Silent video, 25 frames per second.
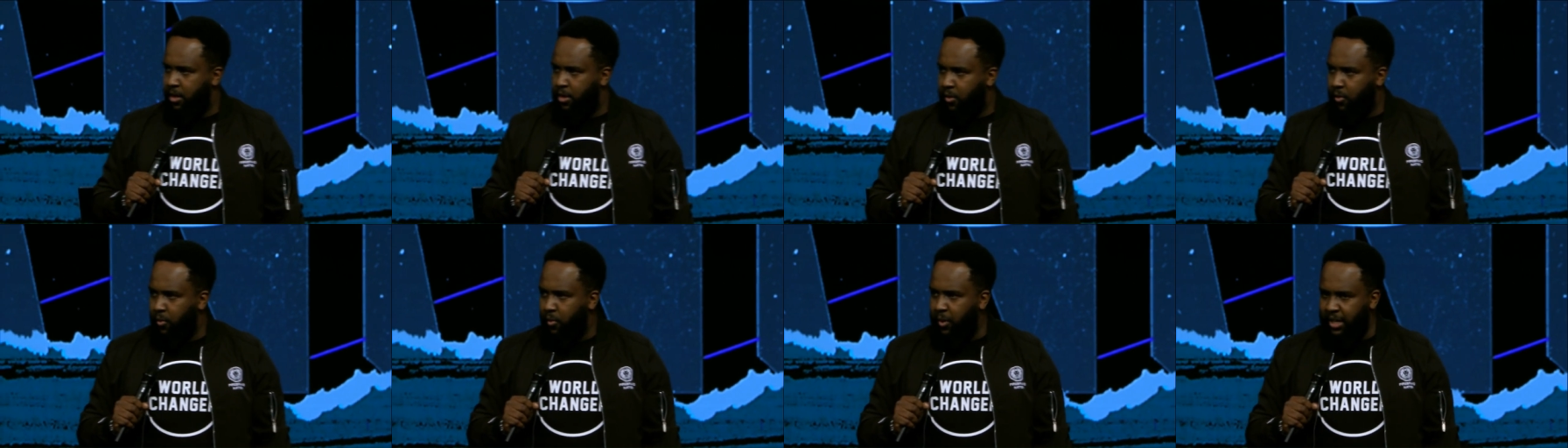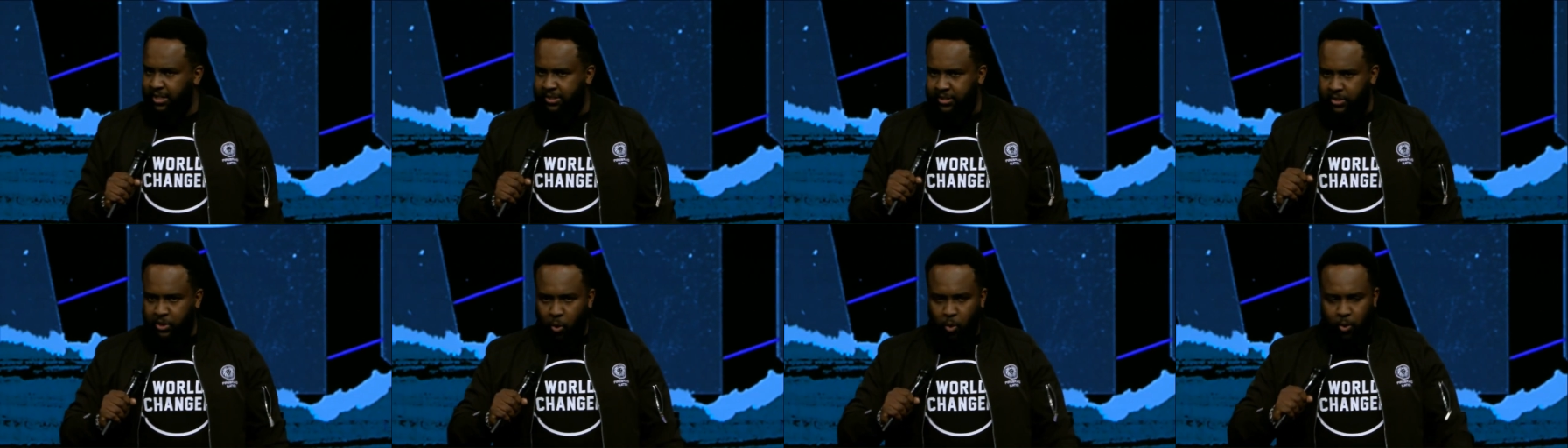We are
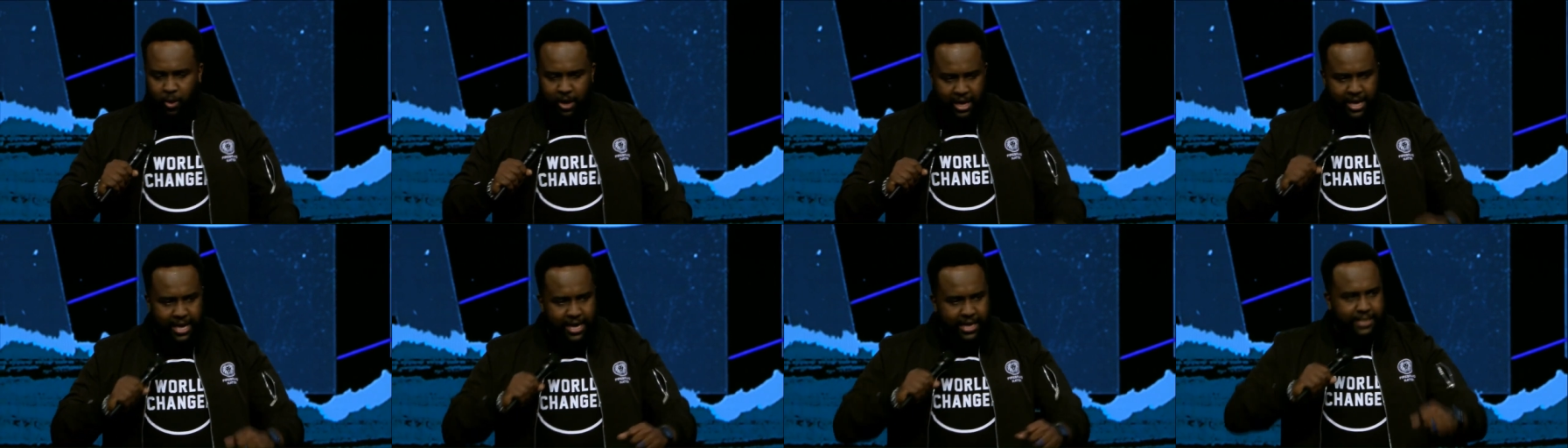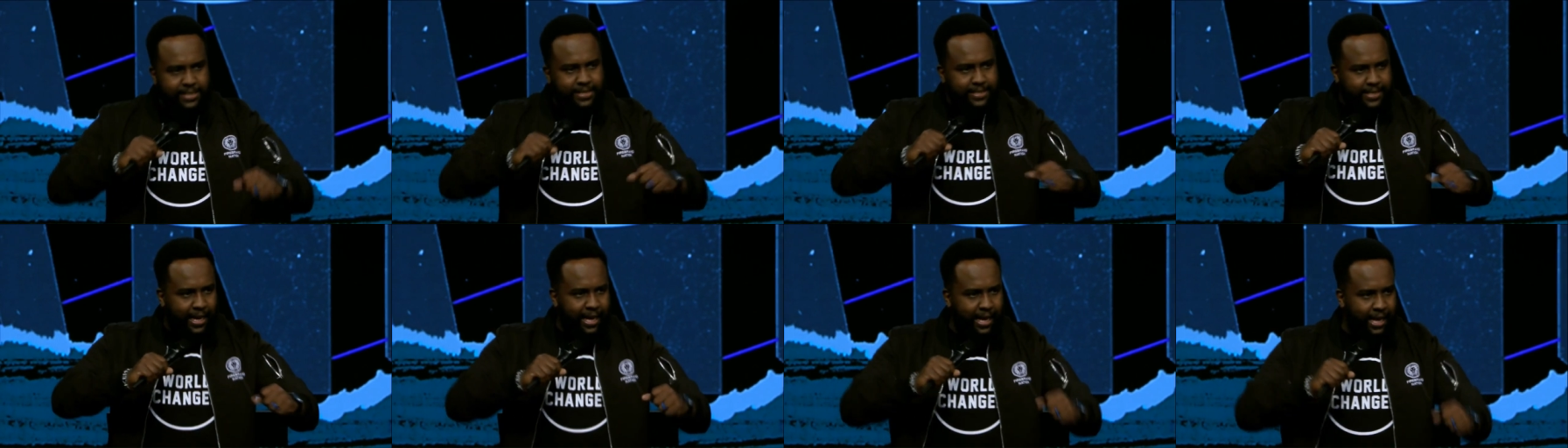so
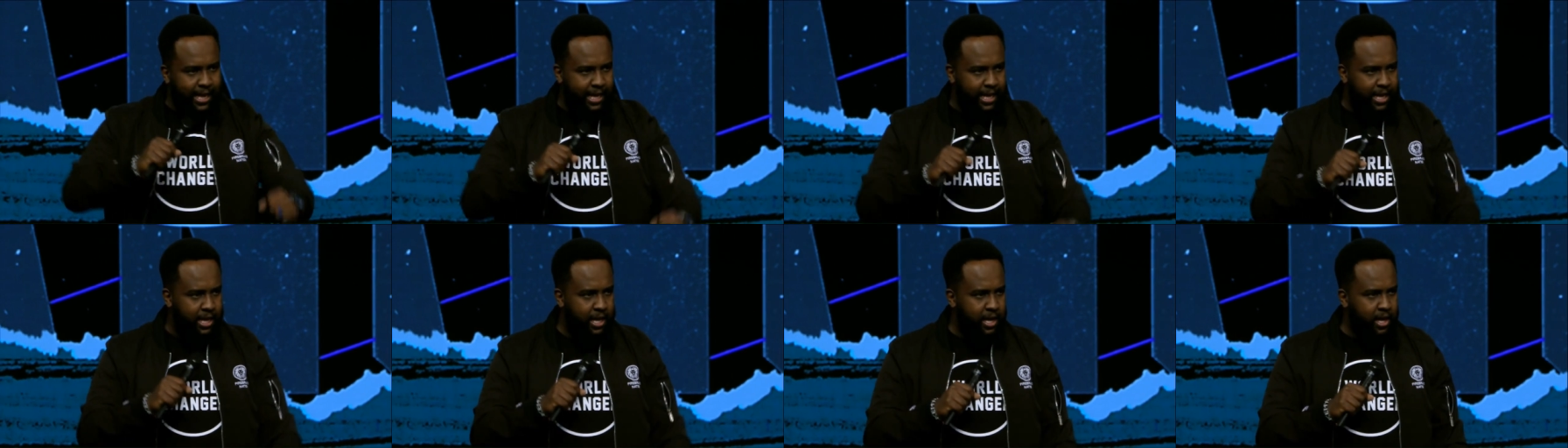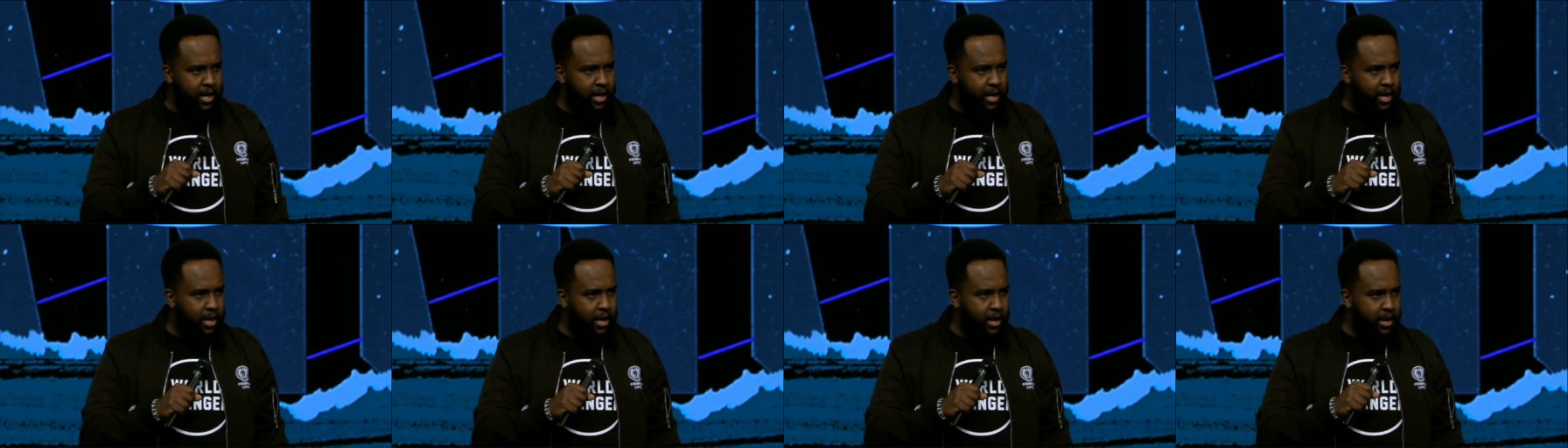easily
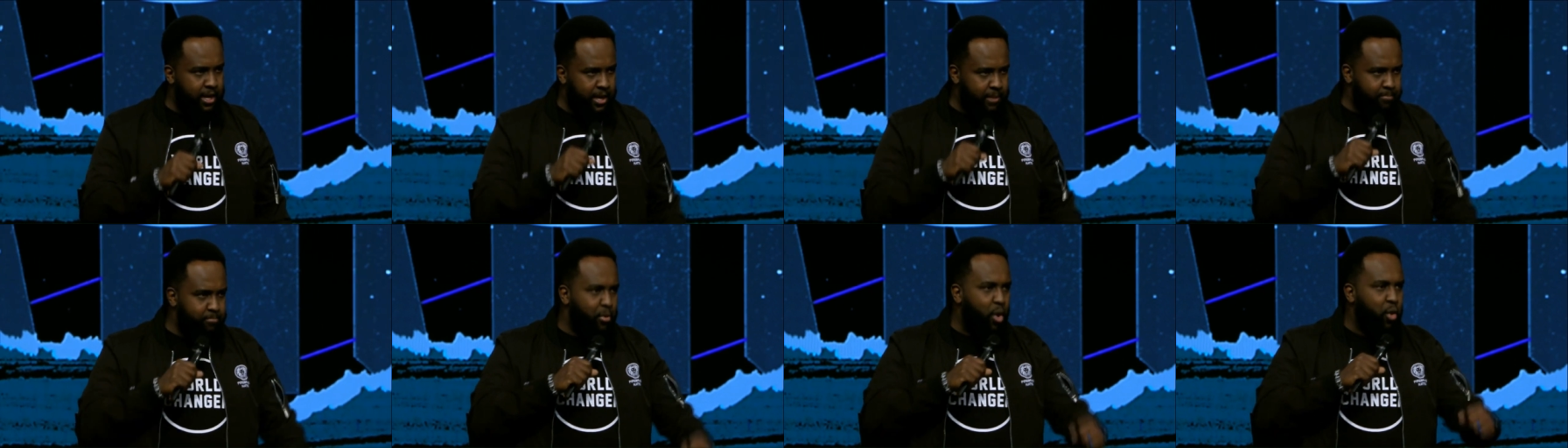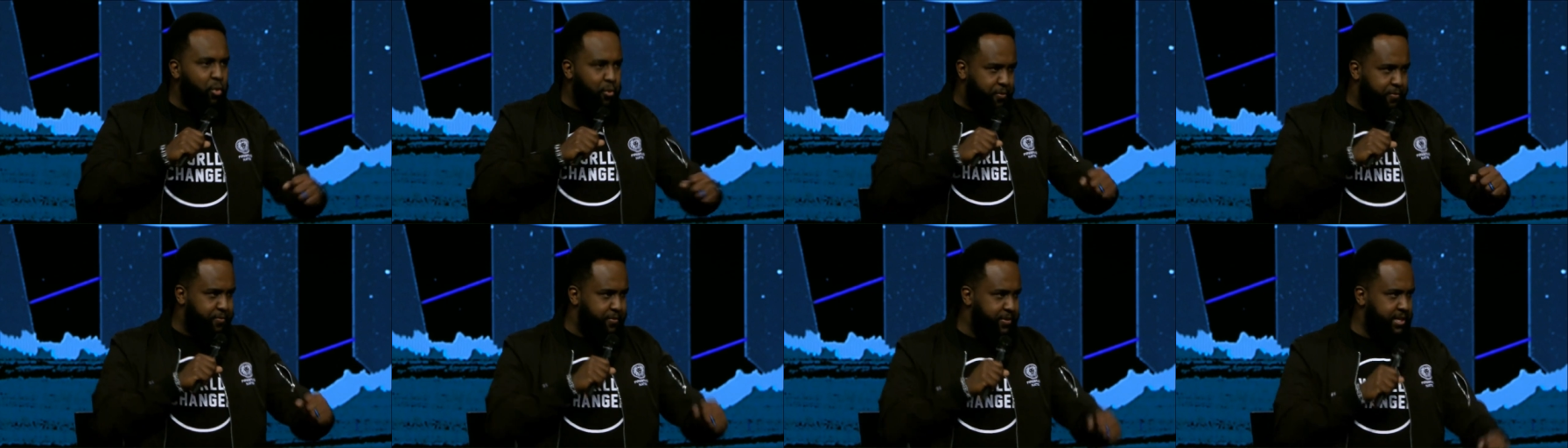
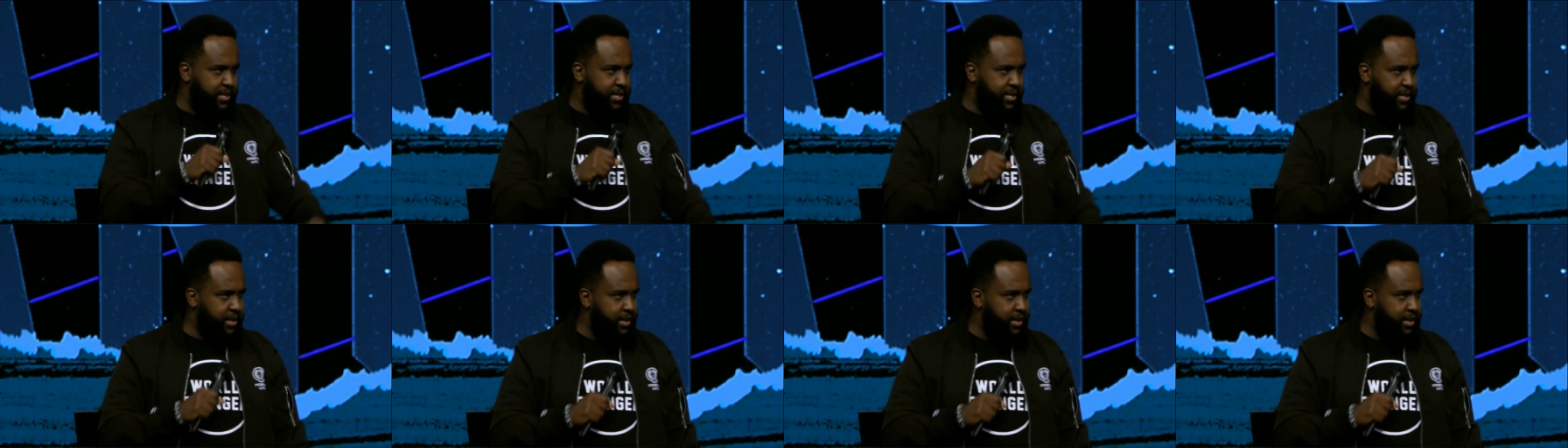removed.